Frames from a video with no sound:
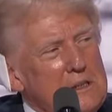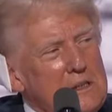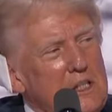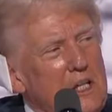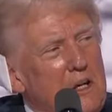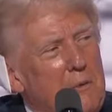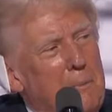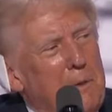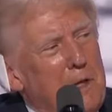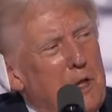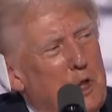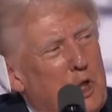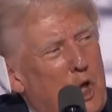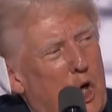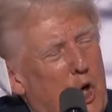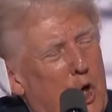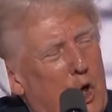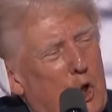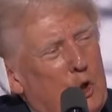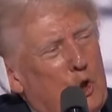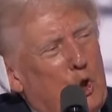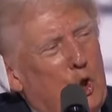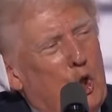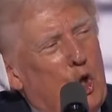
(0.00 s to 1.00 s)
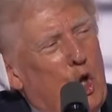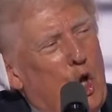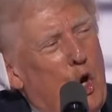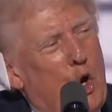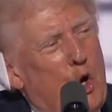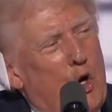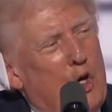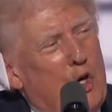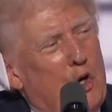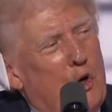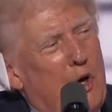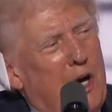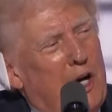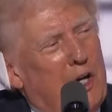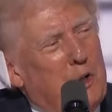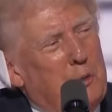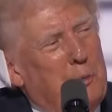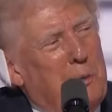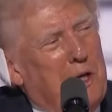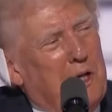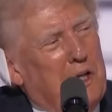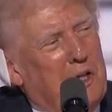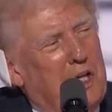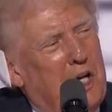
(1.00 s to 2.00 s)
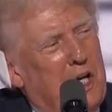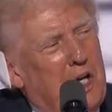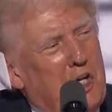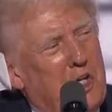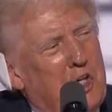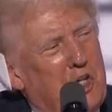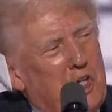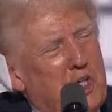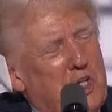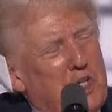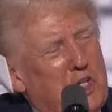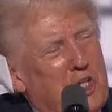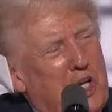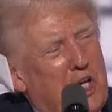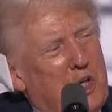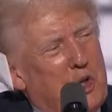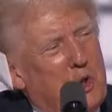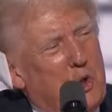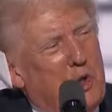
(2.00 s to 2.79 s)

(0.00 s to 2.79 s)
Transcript: You have been told to lower your expectations and